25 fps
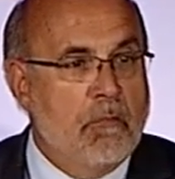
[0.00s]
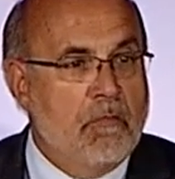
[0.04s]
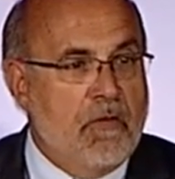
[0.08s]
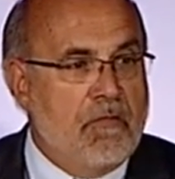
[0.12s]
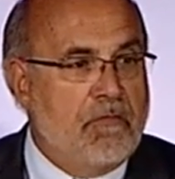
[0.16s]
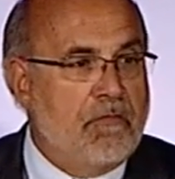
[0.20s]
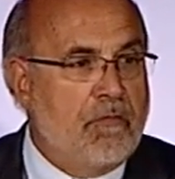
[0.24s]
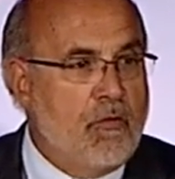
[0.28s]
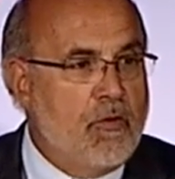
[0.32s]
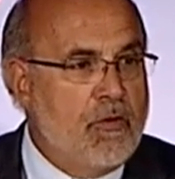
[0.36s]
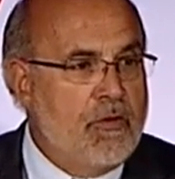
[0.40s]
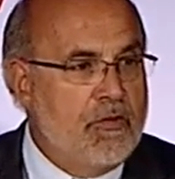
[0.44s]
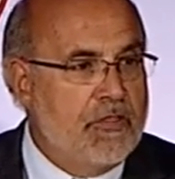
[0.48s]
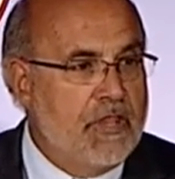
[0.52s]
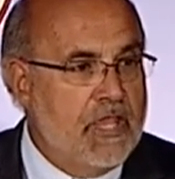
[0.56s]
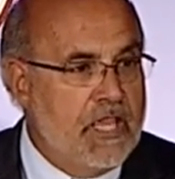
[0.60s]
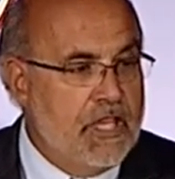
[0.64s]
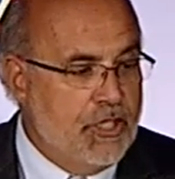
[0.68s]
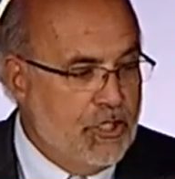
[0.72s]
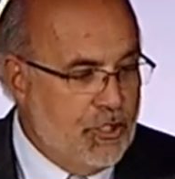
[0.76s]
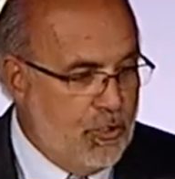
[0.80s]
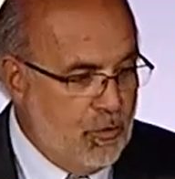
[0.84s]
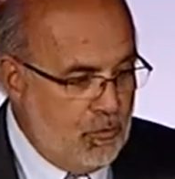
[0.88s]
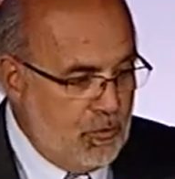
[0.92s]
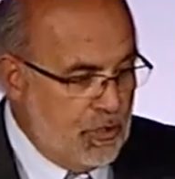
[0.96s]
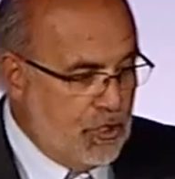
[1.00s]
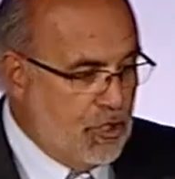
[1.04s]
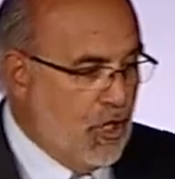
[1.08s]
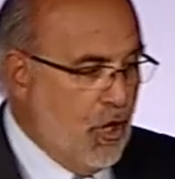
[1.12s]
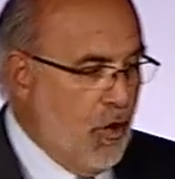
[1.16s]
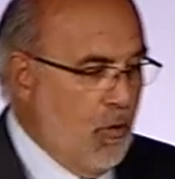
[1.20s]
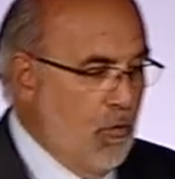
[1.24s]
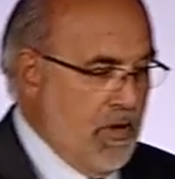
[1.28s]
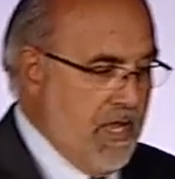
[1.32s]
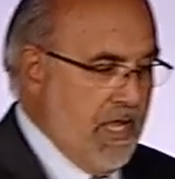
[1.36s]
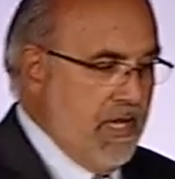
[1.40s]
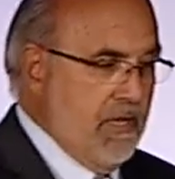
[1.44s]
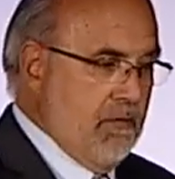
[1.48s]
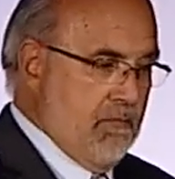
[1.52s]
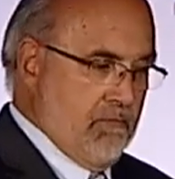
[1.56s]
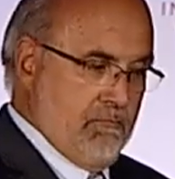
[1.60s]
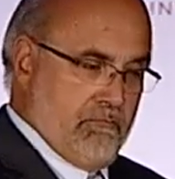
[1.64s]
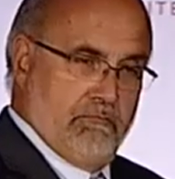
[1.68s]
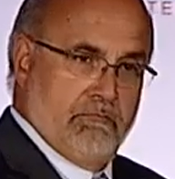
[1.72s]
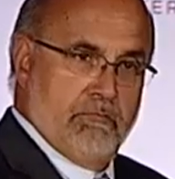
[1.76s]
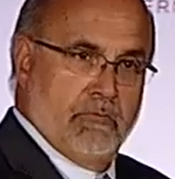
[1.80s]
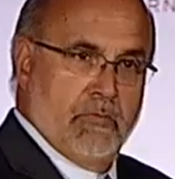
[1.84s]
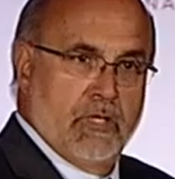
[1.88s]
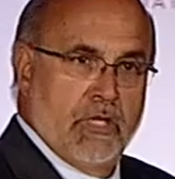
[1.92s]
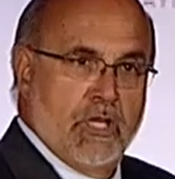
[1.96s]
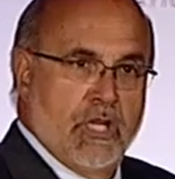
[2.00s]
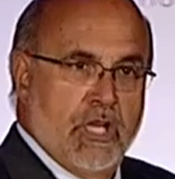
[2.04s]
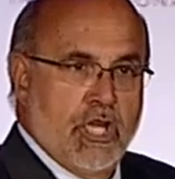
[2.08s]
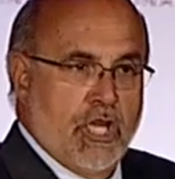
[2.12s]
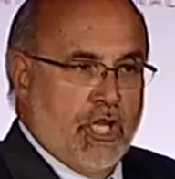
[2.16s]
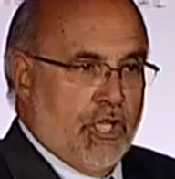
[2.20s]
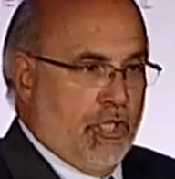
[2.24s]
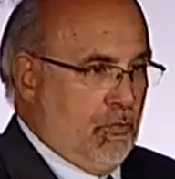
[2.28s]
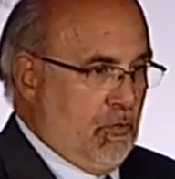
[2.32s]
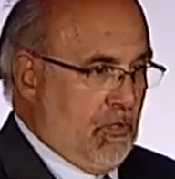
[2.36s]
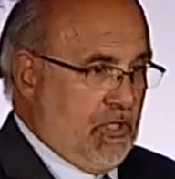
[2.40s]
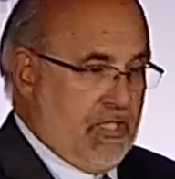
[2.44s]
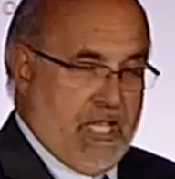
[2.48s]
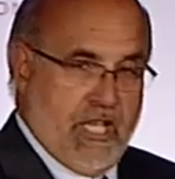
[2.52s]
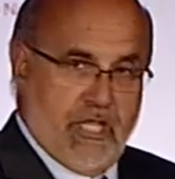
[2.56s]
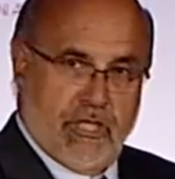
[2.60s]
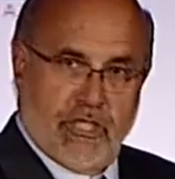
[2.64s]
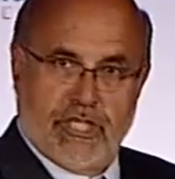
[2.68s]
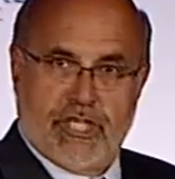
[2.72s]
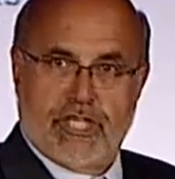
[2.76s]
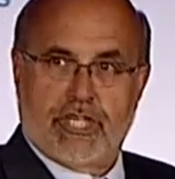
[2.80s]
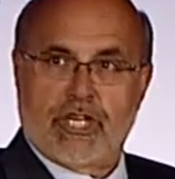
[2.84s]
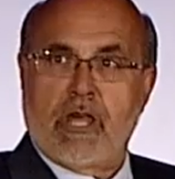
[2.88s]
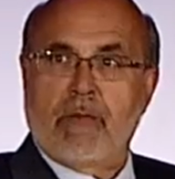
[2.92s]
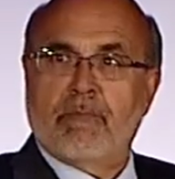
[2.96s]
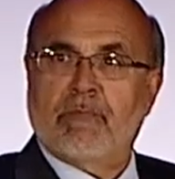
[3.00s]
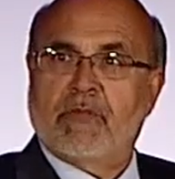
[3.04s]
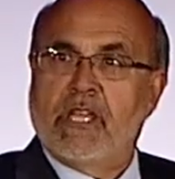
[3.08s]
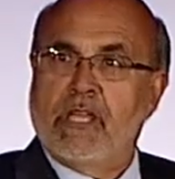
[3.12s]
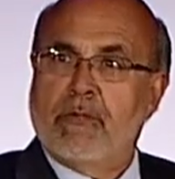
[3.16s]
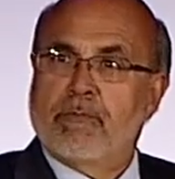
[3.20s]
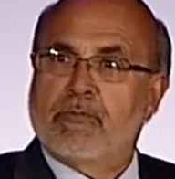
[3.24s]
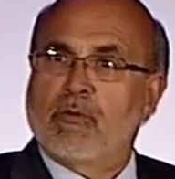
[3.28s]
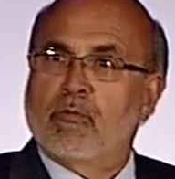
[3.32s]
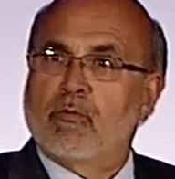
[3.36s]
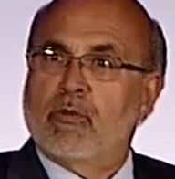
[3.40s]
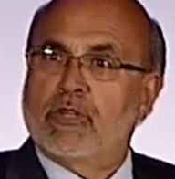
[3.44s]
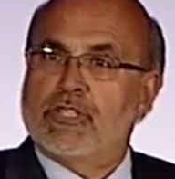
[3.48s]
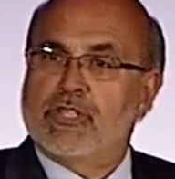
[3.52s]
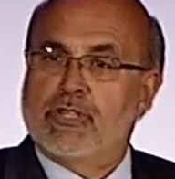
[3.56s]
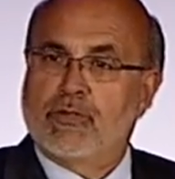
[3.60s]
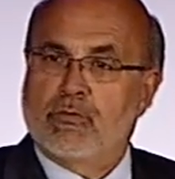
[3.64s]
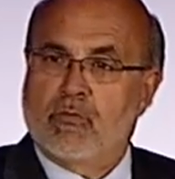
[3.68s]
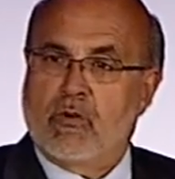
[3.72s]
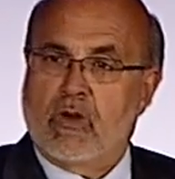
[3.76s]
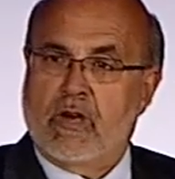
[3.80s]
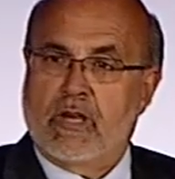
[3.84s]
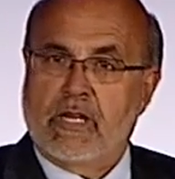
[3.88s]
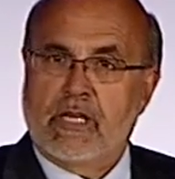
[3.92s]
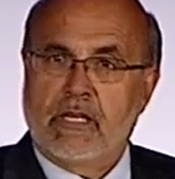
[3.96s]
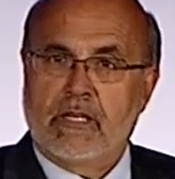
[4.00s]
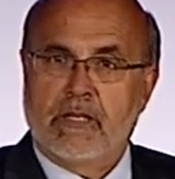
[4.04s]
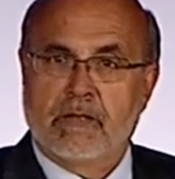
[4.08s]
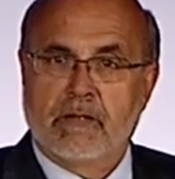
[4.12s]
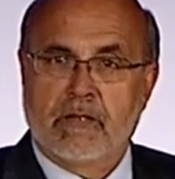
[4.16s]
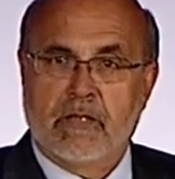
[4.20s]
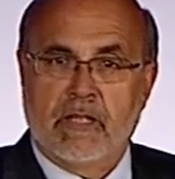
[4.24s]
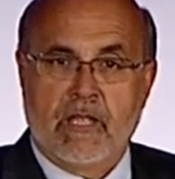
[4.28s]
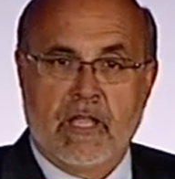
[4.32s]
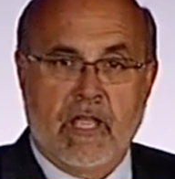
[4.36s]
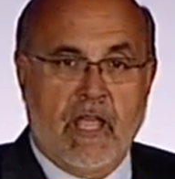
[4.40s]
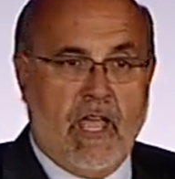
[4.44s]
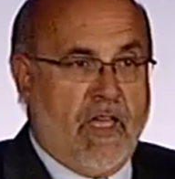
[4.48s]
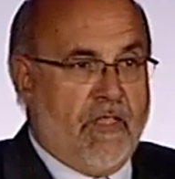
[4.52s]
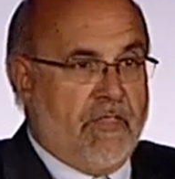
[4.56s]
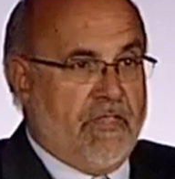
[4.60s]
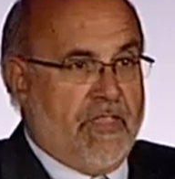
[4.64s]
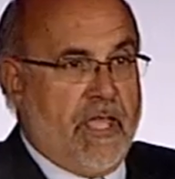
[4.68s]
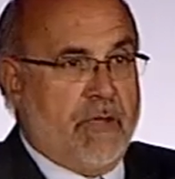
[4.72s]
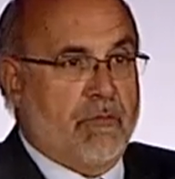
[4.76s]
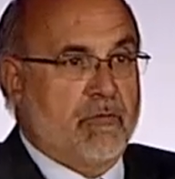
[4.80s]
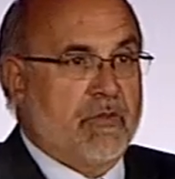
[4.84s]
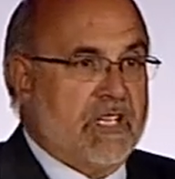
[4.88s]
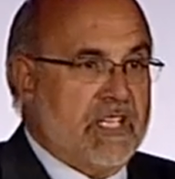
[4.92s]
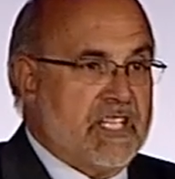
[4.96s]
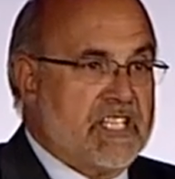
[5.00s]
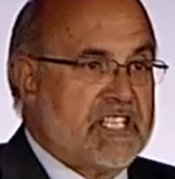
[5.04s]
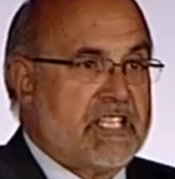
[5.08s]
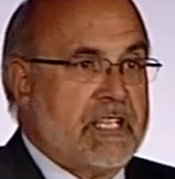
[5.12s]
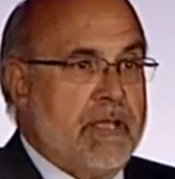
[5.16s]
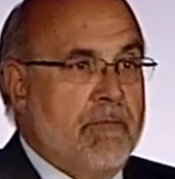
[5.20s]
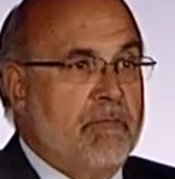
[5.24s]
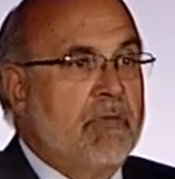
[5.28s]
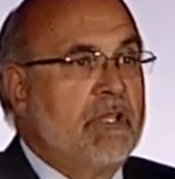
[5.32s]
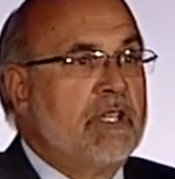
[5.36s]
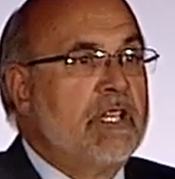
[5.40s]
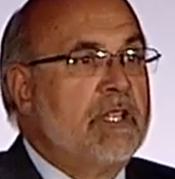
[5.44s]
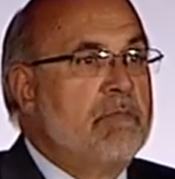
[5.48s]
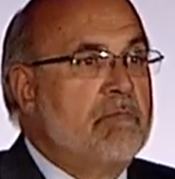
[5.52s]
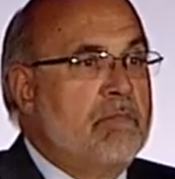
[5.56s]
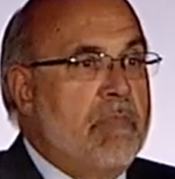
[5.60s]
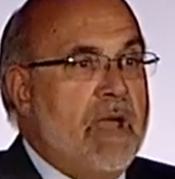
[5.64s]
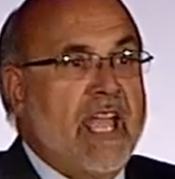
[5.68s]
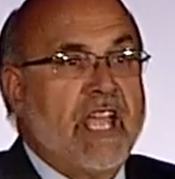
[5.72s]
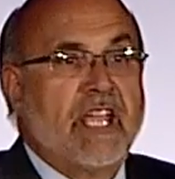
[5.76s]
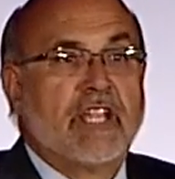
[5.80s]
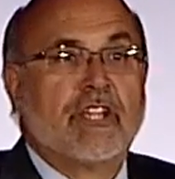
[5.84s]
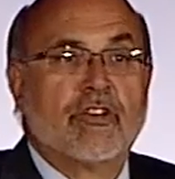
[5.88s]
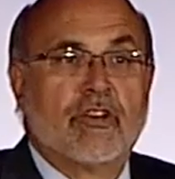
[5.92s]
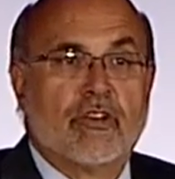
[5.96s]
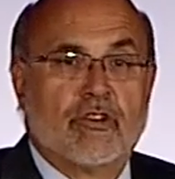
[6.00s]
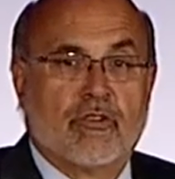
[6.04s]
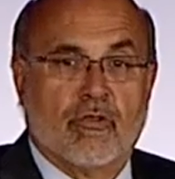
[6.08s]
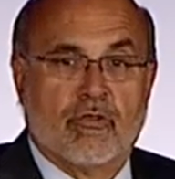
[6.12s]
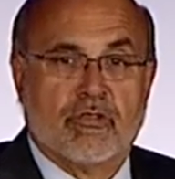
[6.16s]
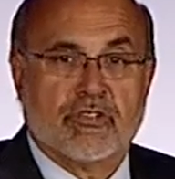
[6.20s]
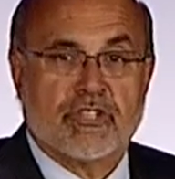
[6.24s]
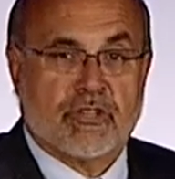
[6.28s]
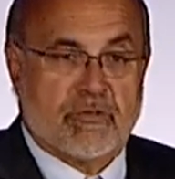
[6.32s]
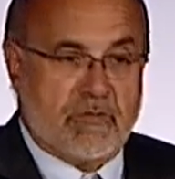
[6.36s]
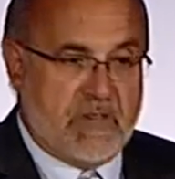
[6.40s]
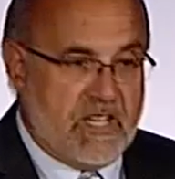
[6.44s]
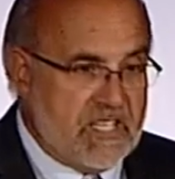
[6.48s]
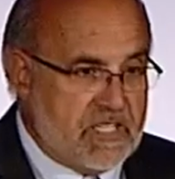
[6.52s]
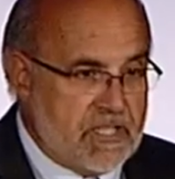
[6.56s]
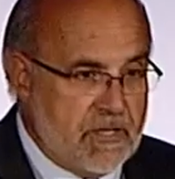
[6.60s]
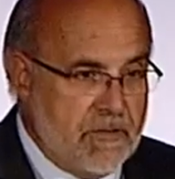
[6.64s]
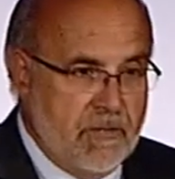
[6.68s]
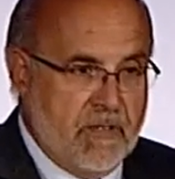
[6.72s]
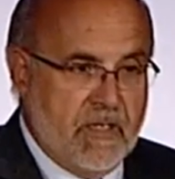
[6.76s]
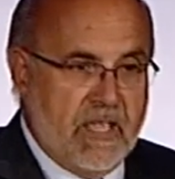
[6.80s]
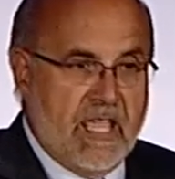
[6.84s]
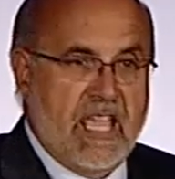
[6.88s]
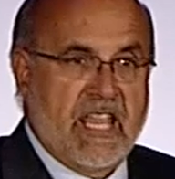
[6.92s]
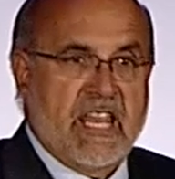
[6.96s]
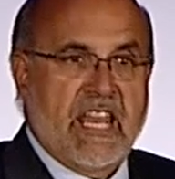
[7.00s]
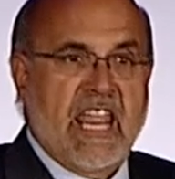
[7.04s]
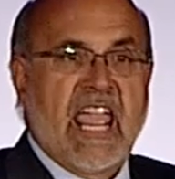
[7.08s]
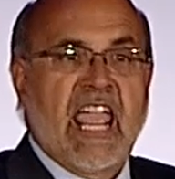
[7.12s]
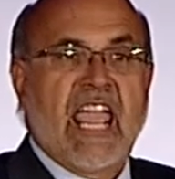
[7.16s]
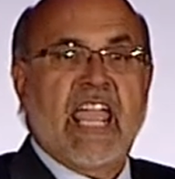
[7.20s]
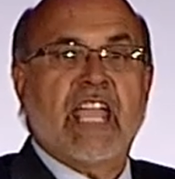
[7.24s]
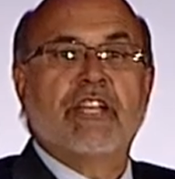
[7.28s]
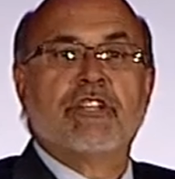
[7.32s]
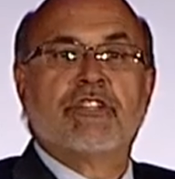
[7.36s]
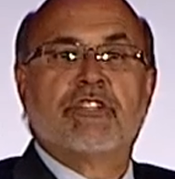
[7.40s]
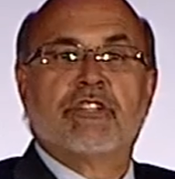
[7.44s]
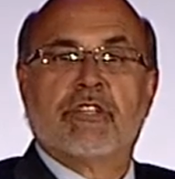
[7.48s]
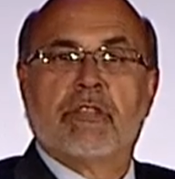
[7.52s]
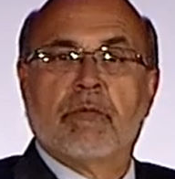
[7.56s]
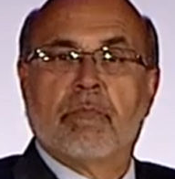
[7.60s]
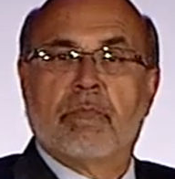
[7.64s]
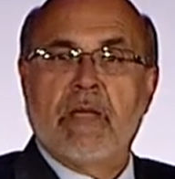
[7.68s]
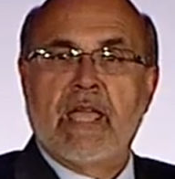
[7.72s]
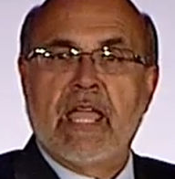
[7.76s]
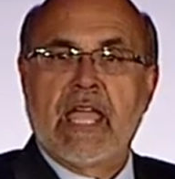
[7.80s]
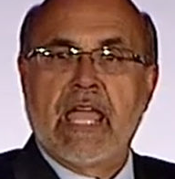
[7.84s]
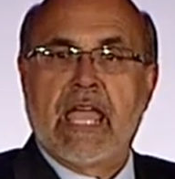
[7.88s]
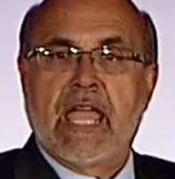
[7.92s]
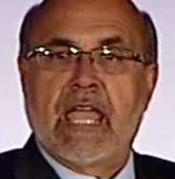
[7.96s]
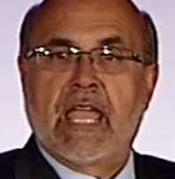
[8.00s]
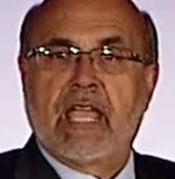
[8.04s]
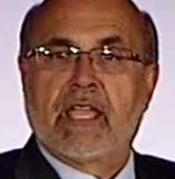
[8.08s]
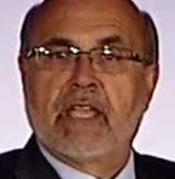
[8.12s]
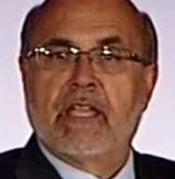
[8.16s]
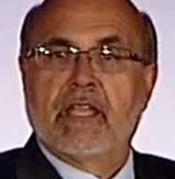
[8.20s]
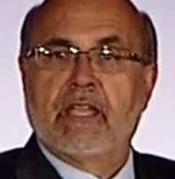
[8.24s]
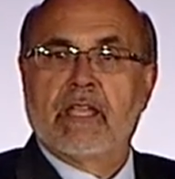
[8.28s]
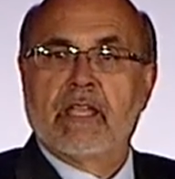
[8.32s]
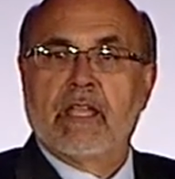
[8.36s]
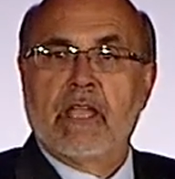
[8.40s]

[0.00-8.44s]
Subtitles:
Before then, you would go in, you would tell the shopkeeper what you wanted, they would assemble and bag your groceries and hand you the bag.